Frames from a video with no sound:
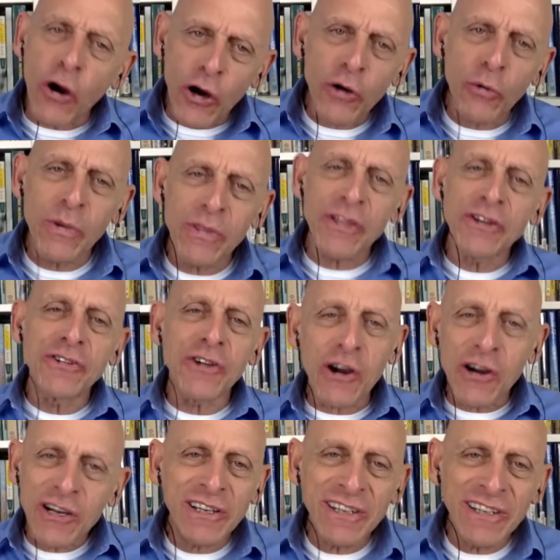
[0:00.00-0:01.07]
with the
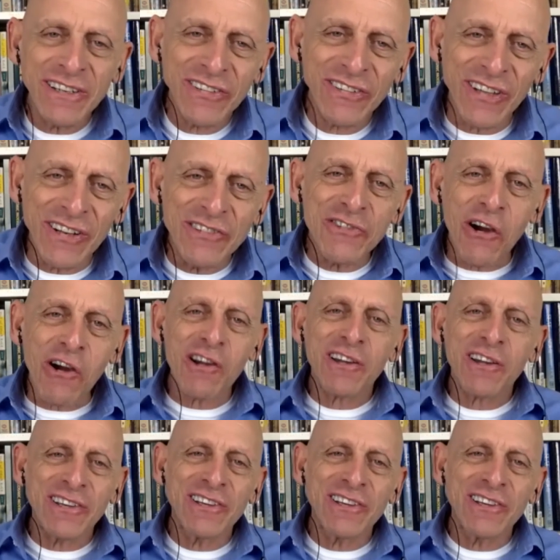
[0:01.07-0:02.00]
darkness and dark